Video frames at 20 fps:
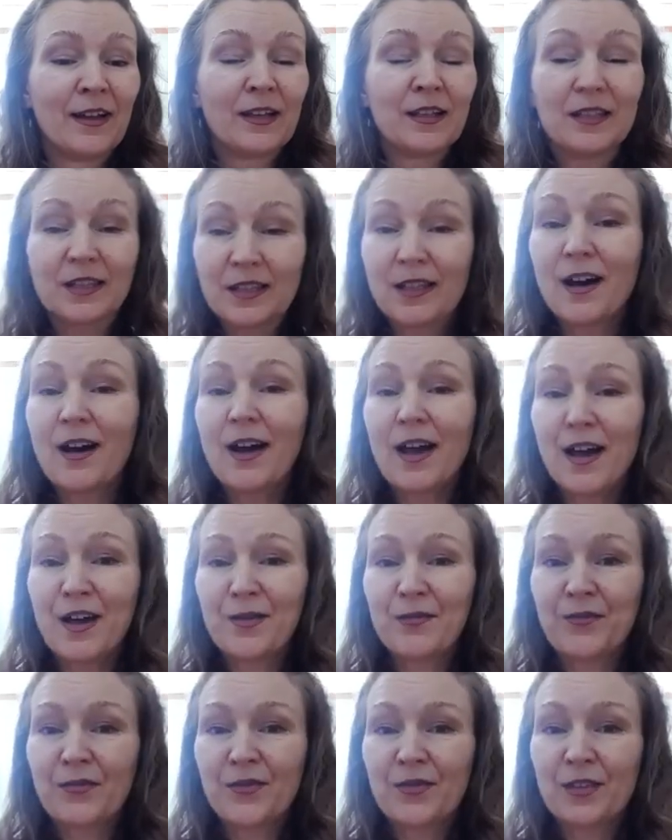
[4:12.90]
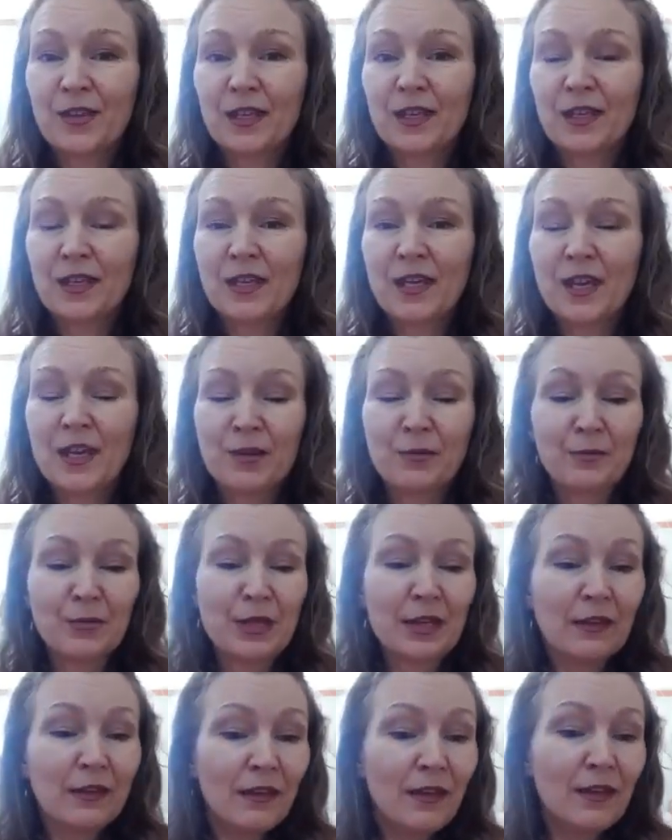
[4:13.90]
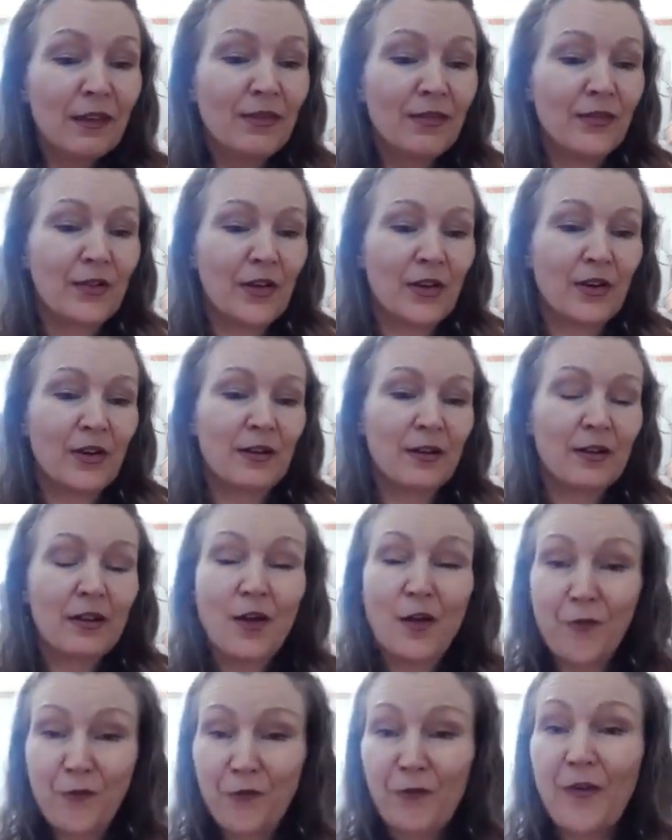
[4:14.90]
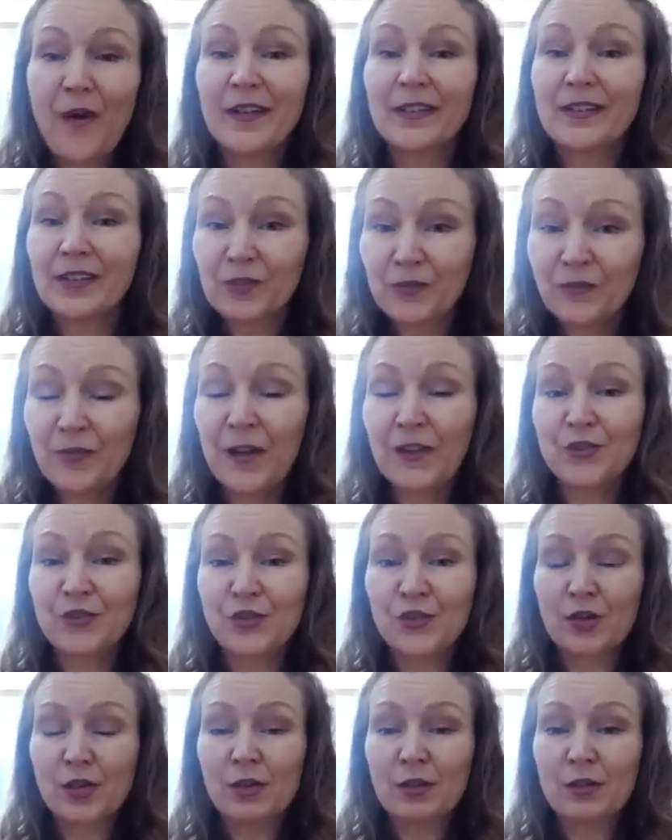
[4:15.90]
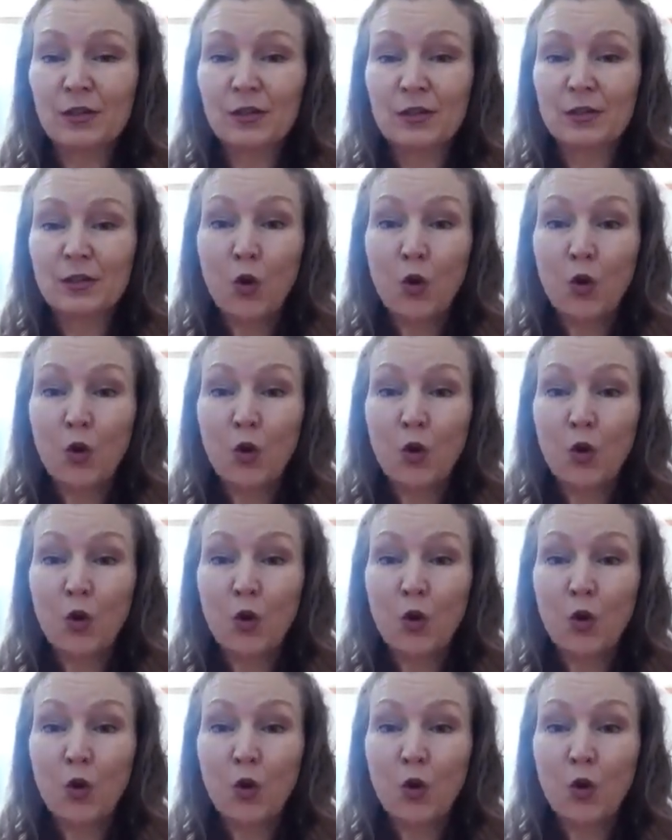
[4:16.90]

life can be either a fun adventure